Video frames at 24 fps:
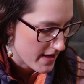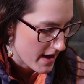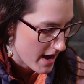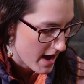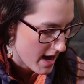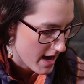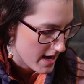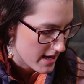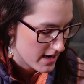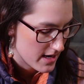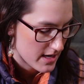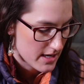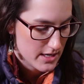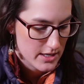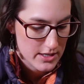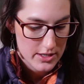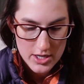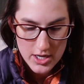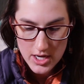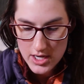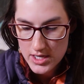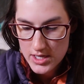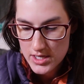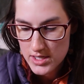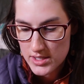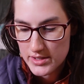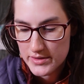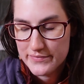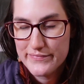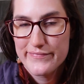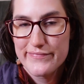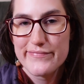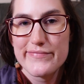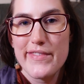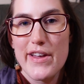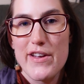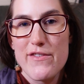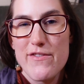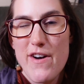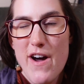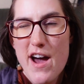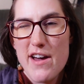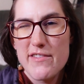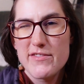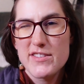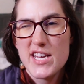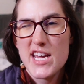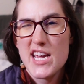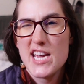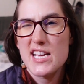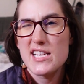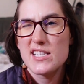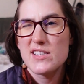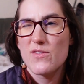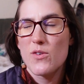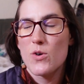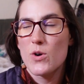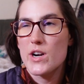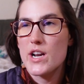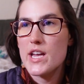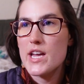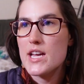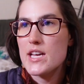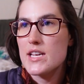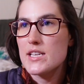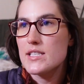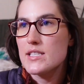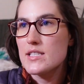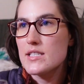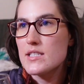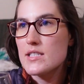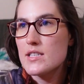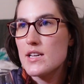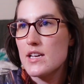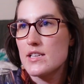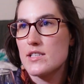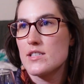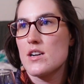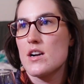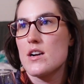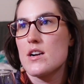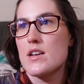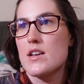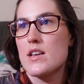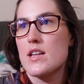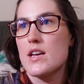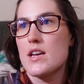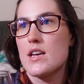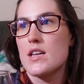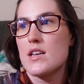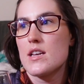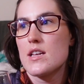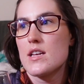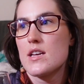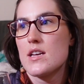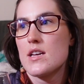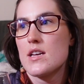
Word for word: that in like five days, four days. I started it